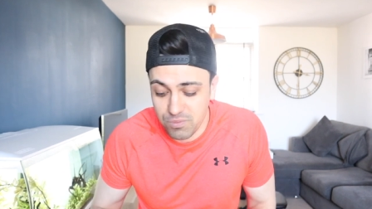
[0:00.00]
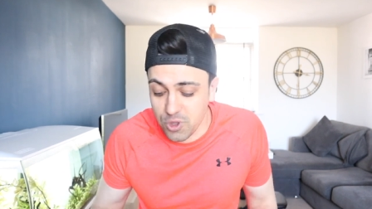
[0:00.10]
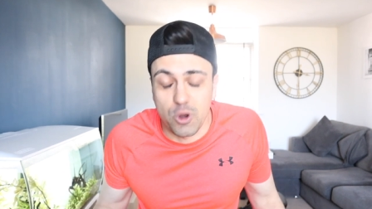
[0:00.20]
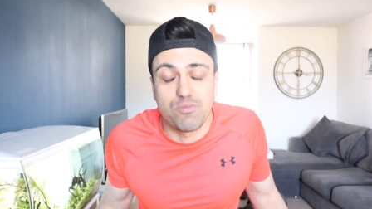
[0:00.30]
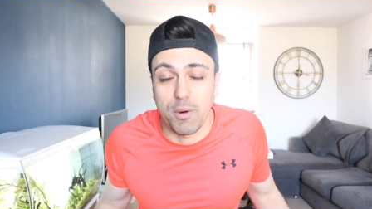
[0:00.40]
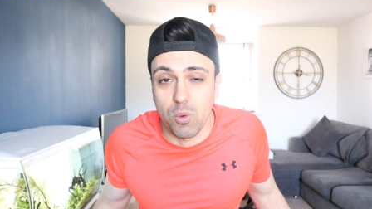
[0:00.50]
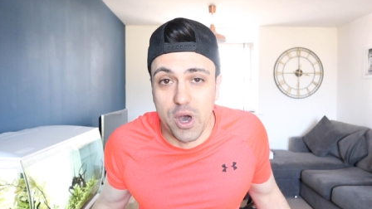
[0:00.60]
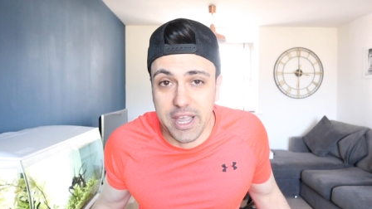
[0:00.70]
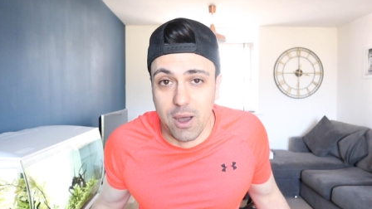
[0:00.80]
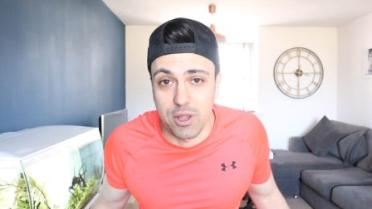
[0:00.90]
doing a proper
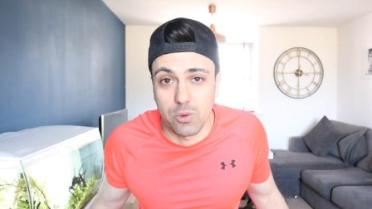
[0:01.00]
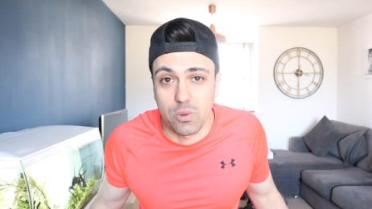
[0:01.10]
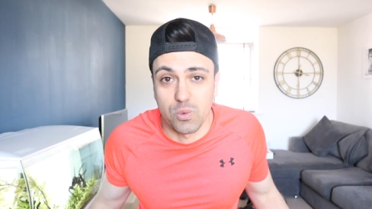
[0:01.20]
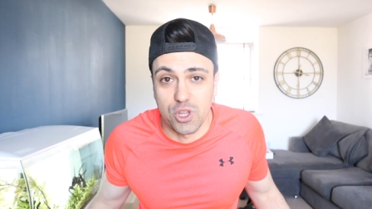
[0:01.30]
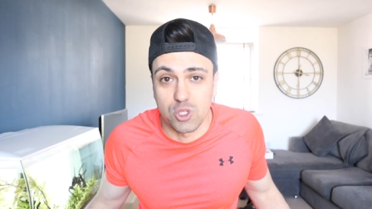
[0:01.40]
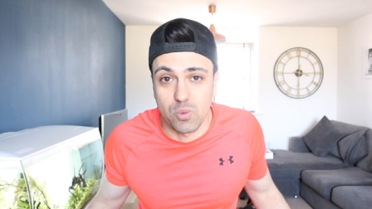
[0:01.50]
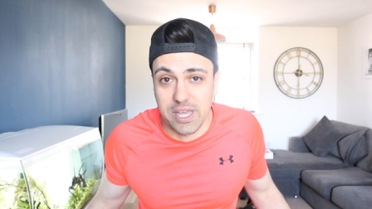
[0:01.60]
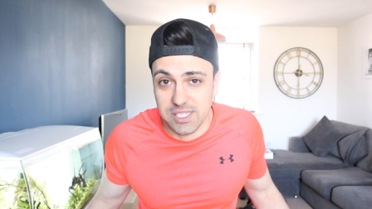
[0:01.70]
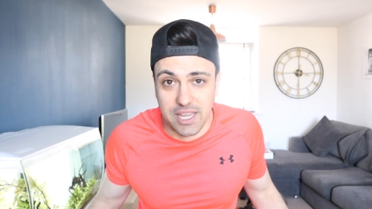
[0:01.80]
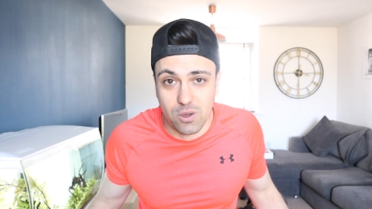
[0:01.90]
workout with, with those
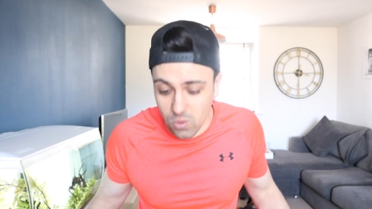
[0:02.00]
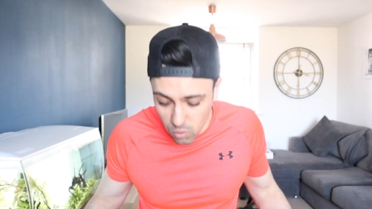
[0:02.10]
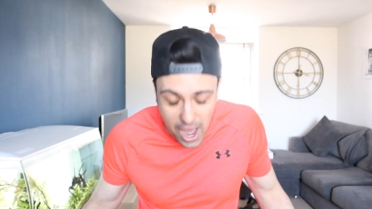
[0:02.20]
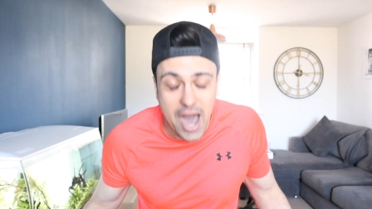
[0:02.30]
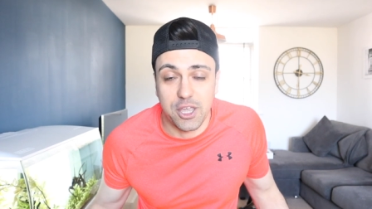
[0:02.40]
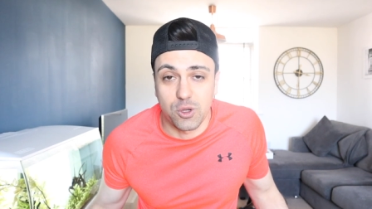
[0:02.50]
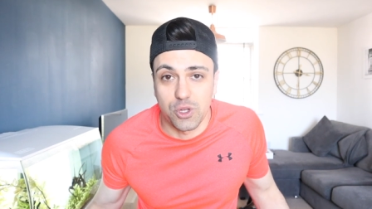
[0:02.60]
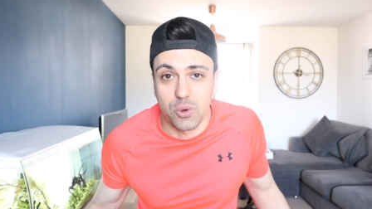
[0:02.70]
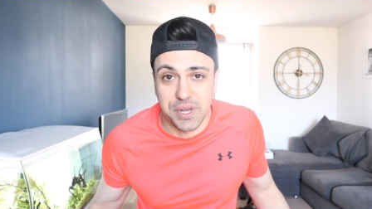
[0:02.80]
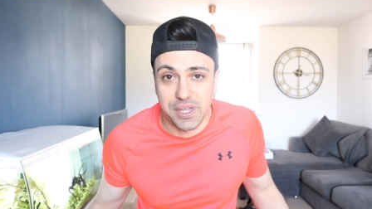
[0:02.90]
weights. Like, what are you
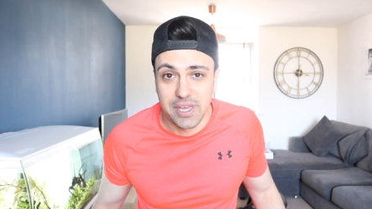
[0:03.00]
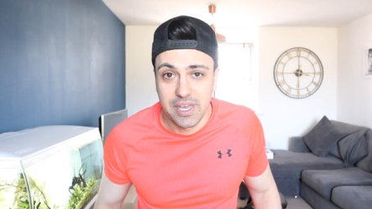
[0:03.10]
doing?